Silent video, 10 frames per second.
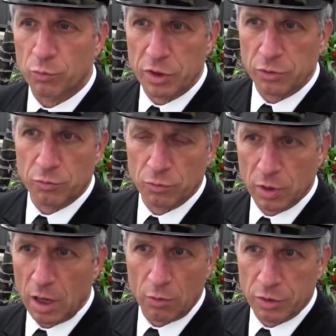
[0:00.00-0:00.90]

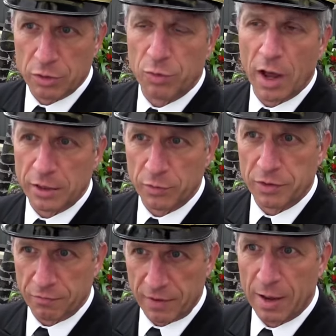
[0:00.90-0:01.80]
reuniting with
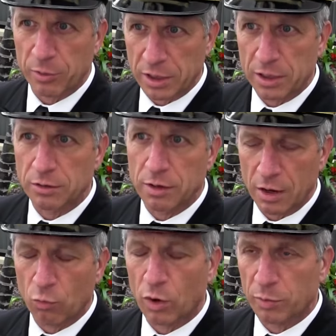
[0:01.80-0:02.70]
their family and
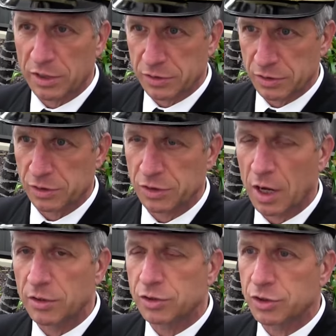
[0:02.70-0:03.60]
workplaces and
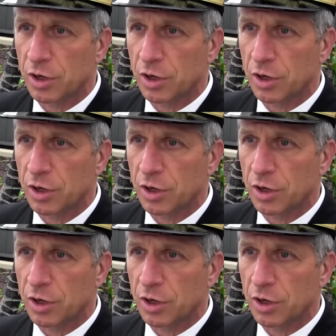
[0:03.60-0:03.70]
such.